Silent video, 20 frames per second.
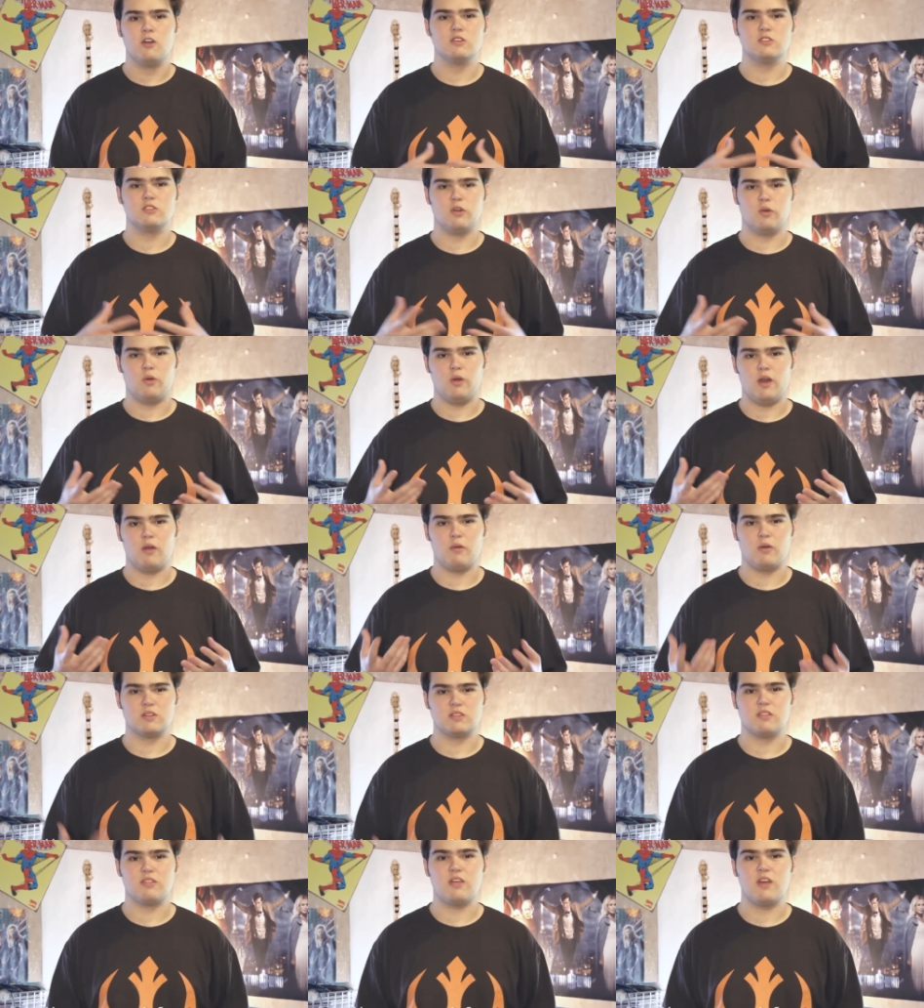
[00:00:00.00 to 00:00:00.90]
So I
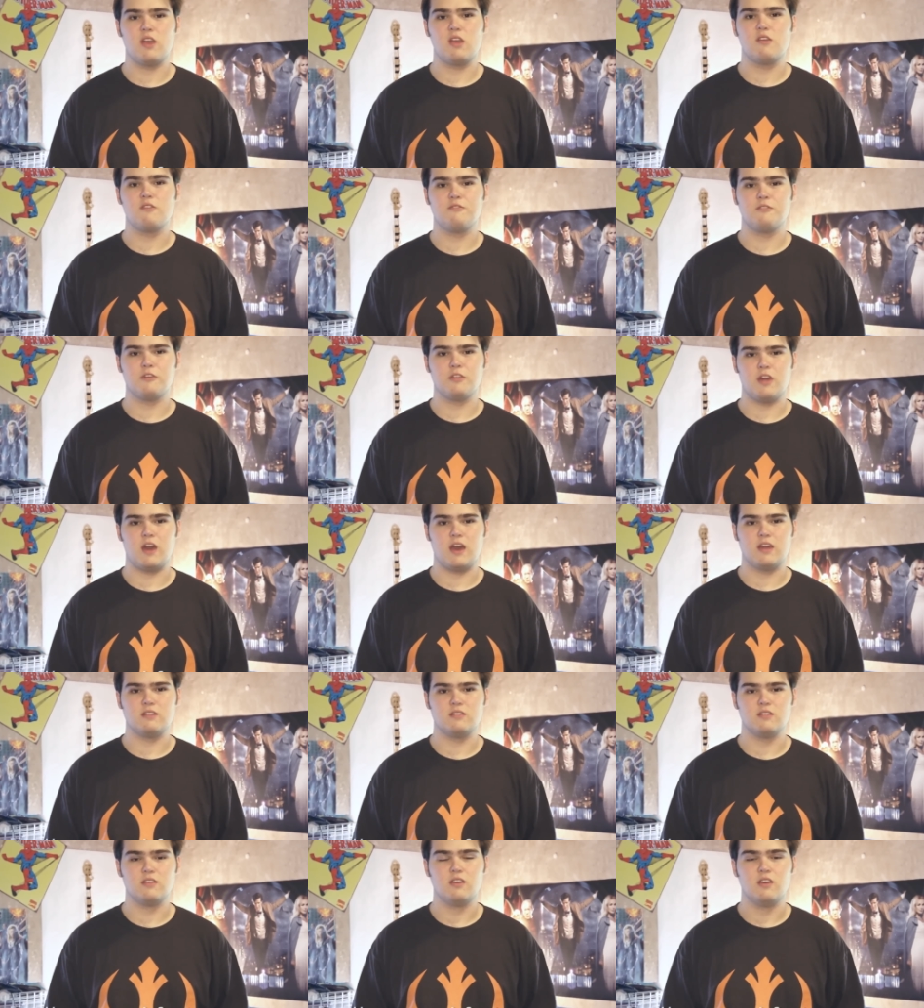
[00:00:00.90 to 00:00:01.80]
want to thank you for
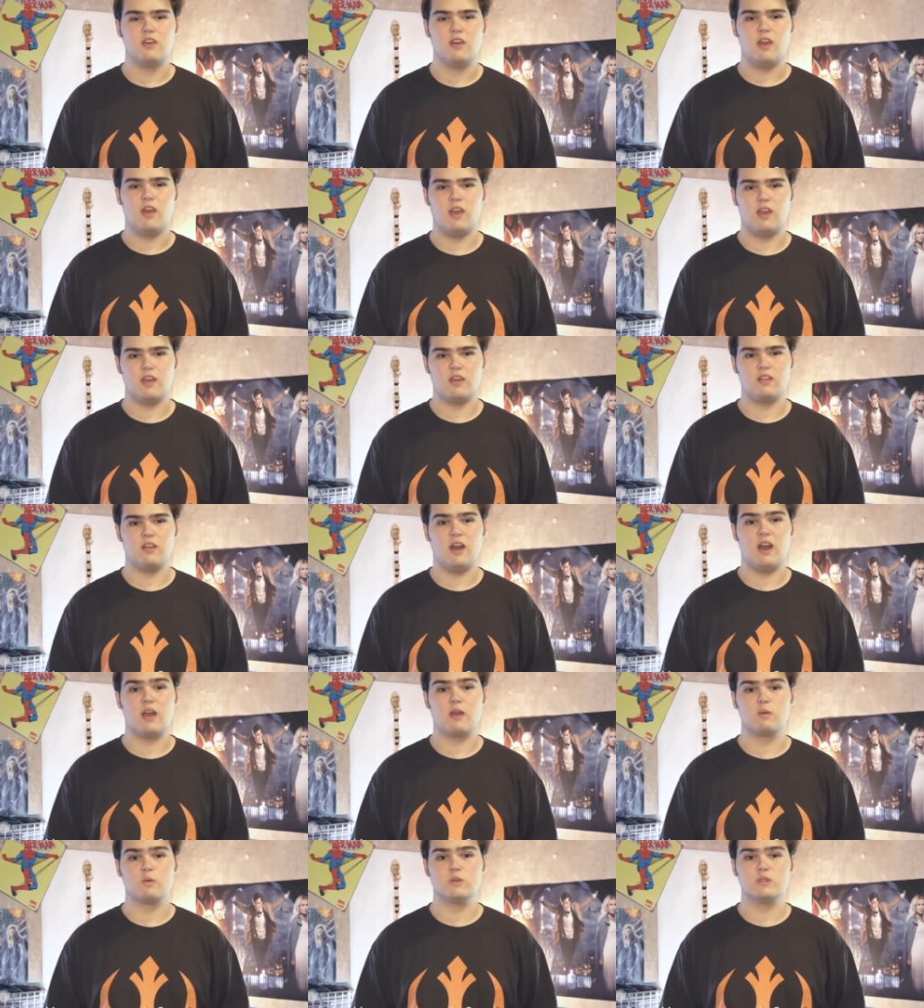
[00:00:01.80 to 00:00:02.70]
that, and
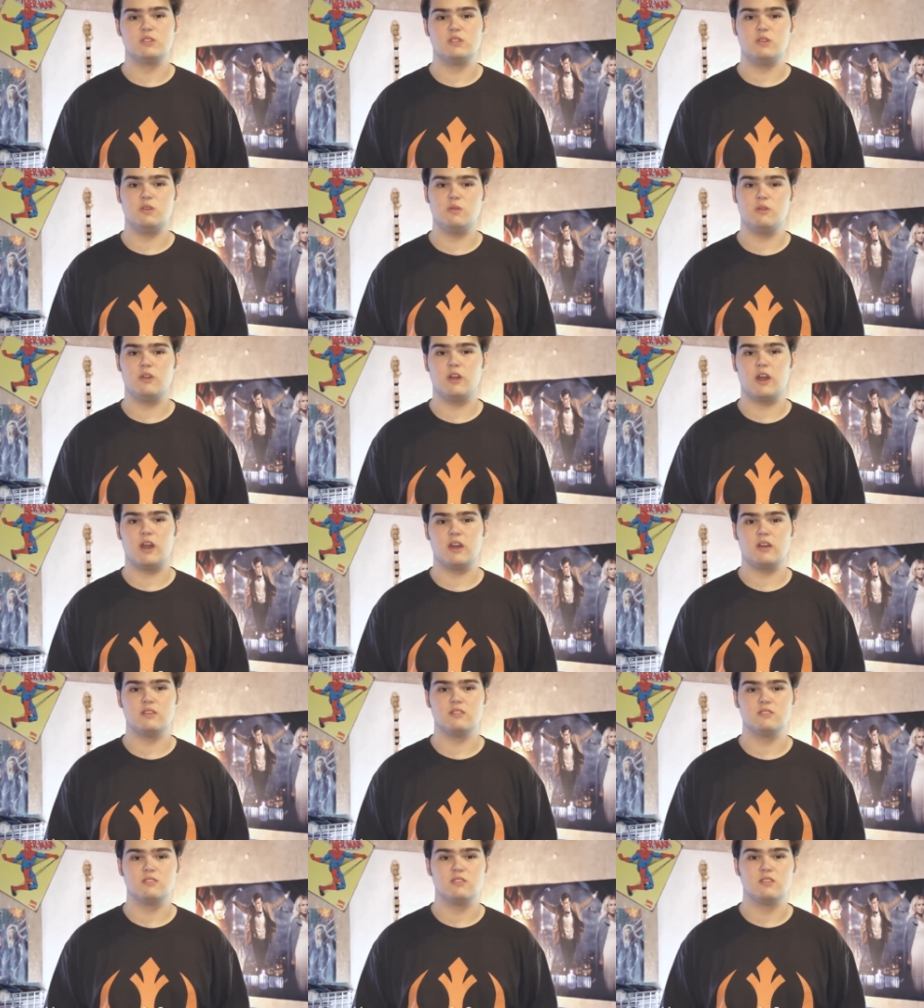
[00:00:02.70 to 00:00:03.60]
I will see you
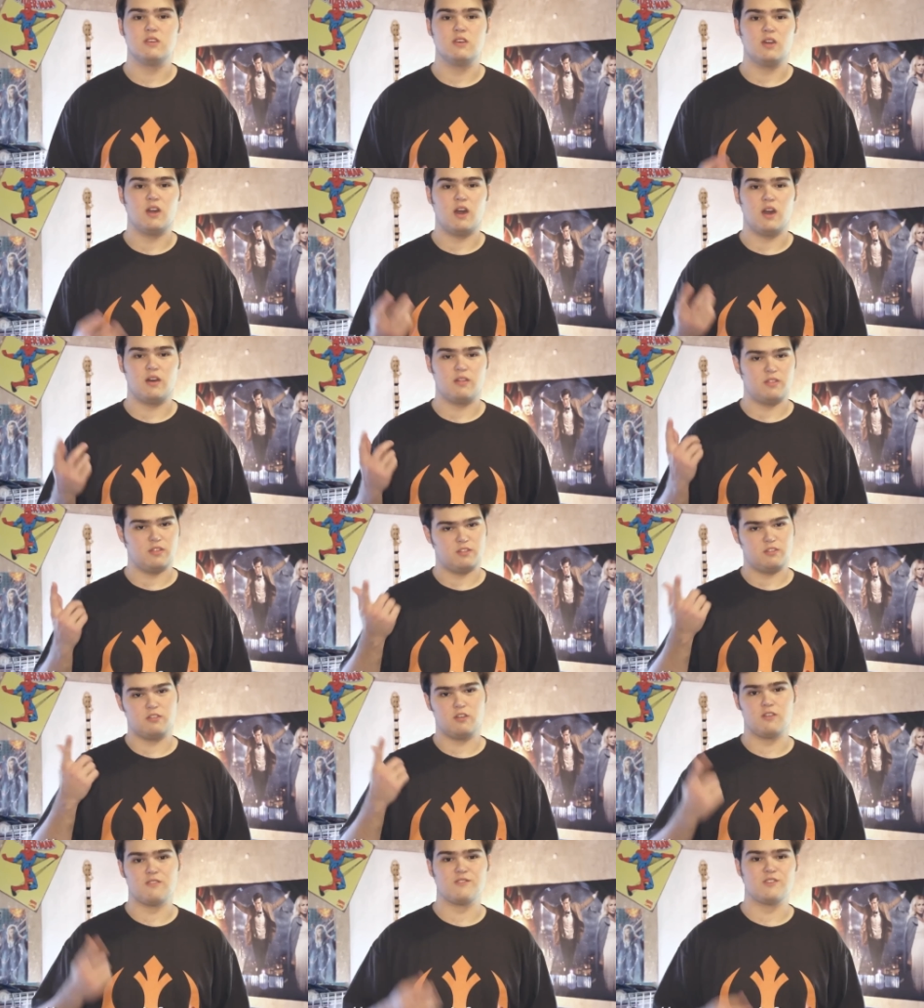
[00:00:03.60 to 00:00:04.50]
guys on the
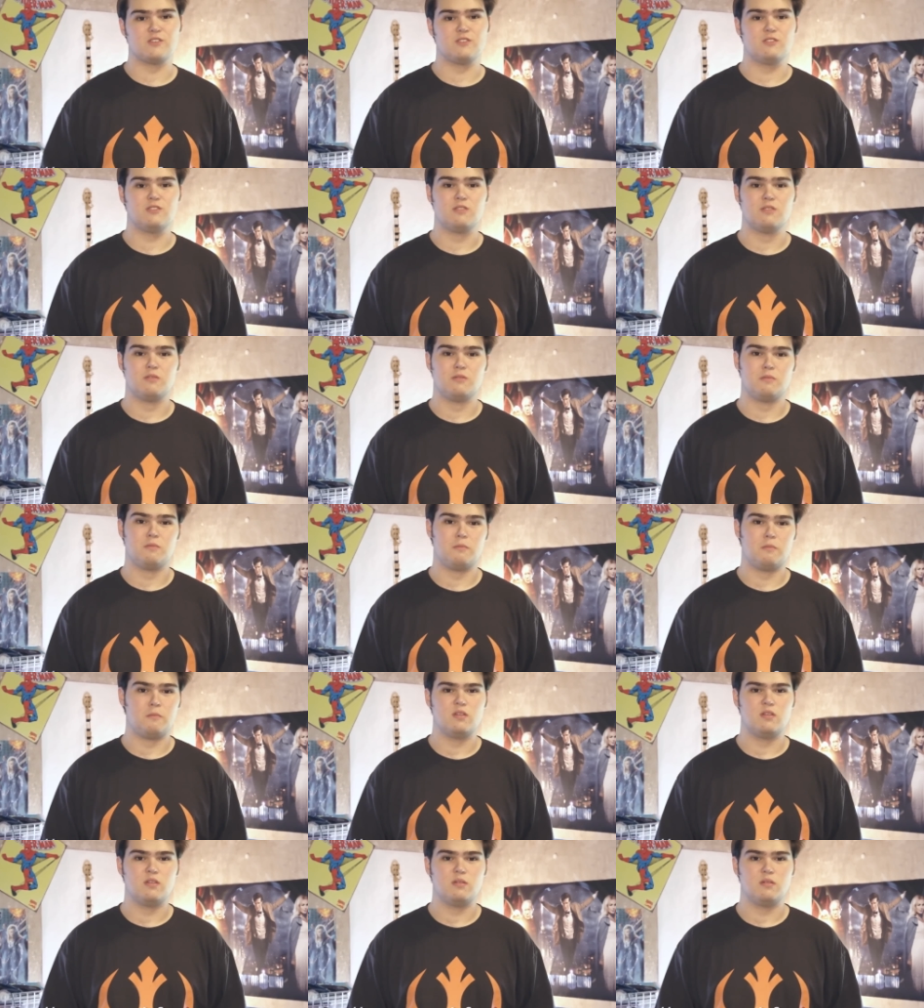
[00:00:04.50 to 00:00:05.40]
servers.
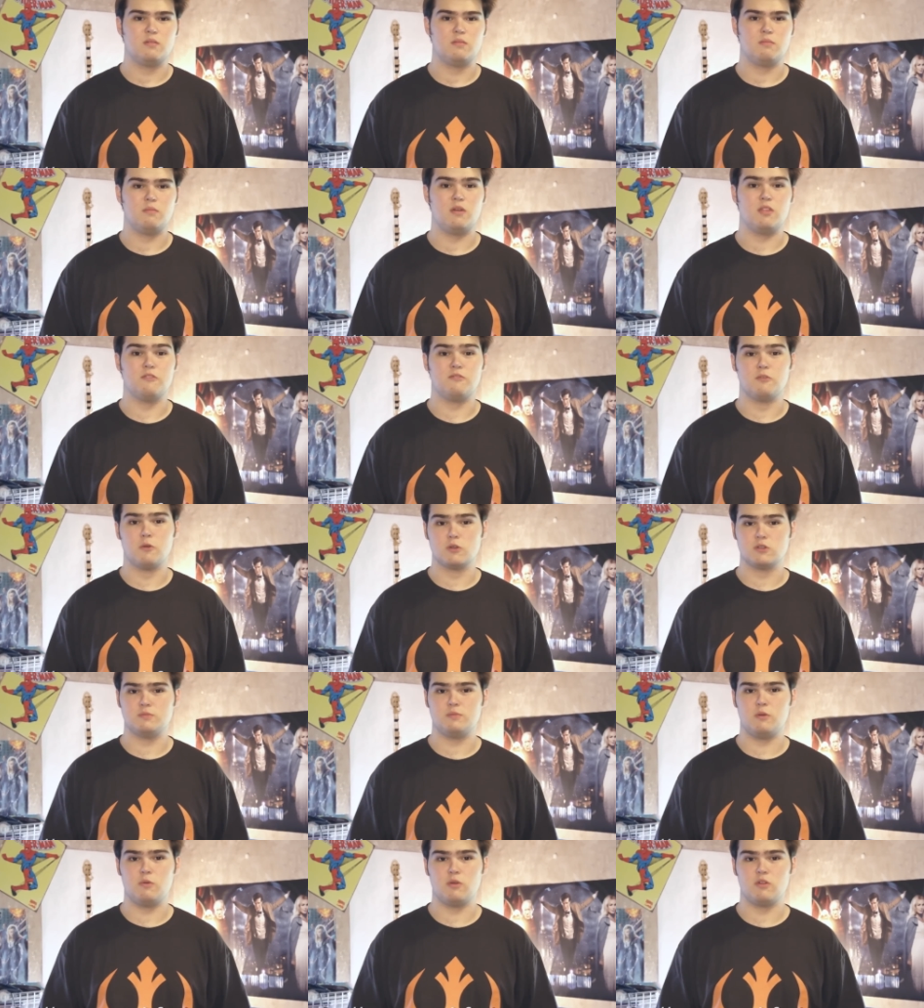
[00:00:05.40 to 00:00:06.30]
May the
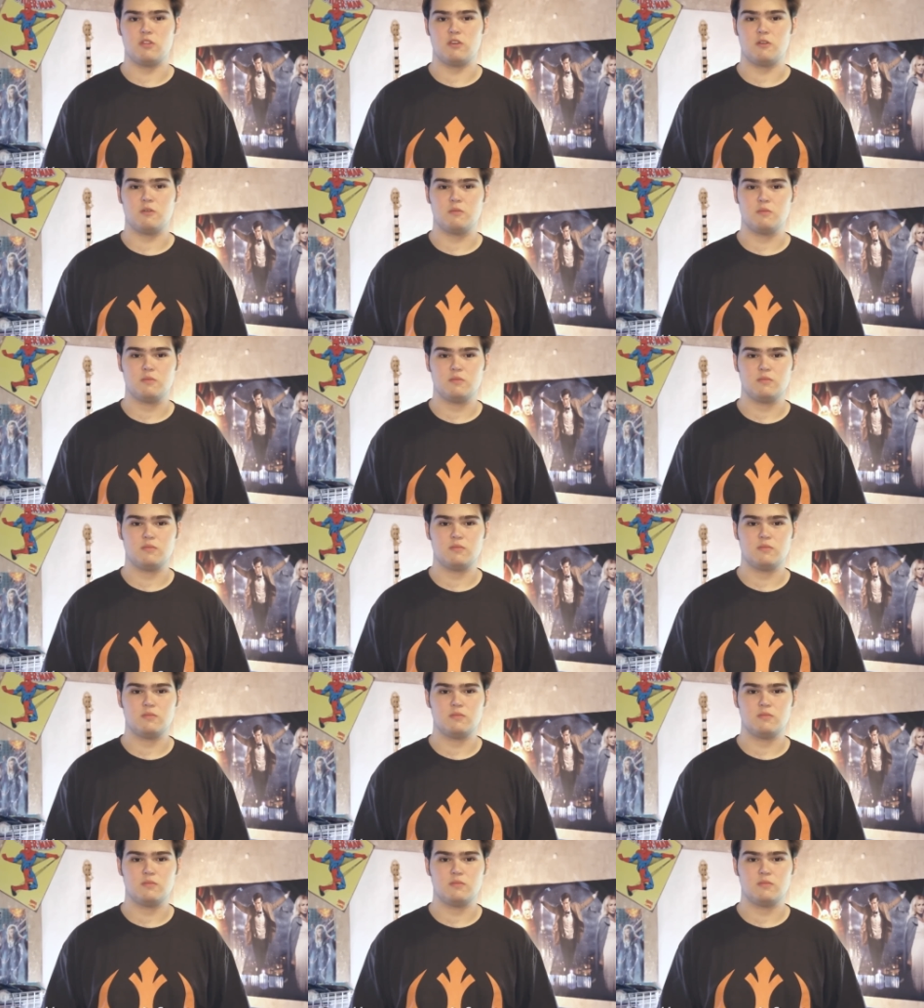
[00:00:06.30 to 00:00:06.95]
force be with you.